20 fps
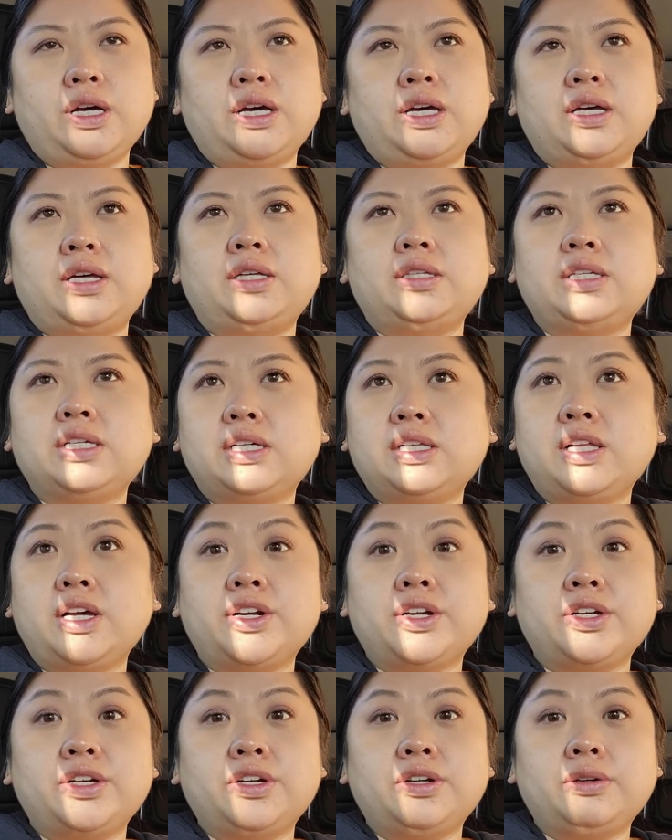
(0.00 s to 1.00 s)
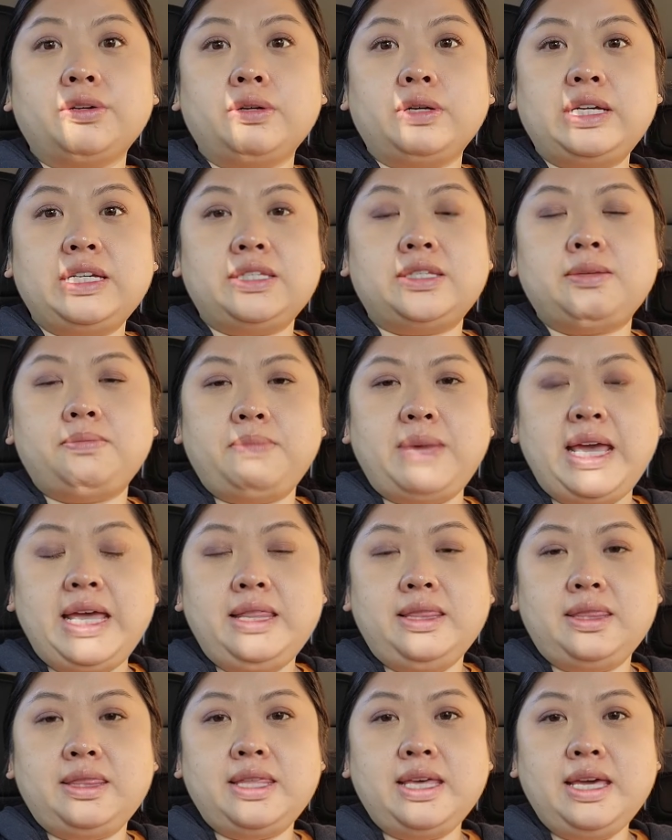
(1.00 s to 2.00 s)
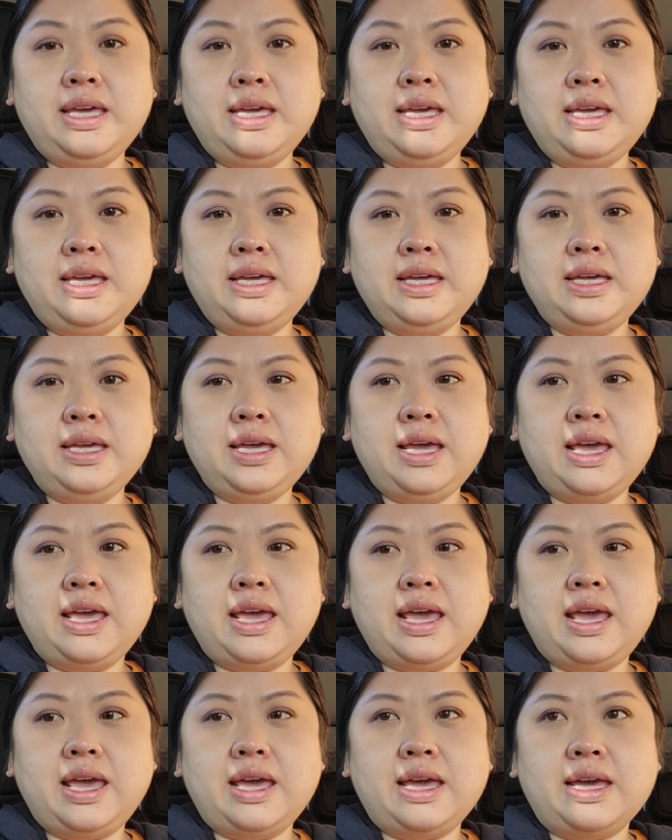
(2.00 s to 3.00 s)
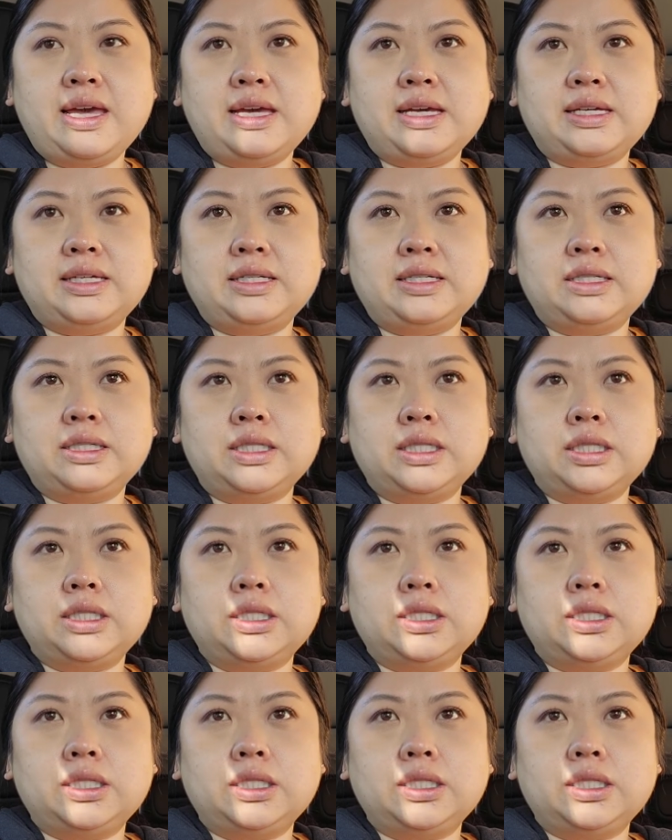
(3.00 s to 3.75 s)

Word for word: Uh, declutter is the main thing, and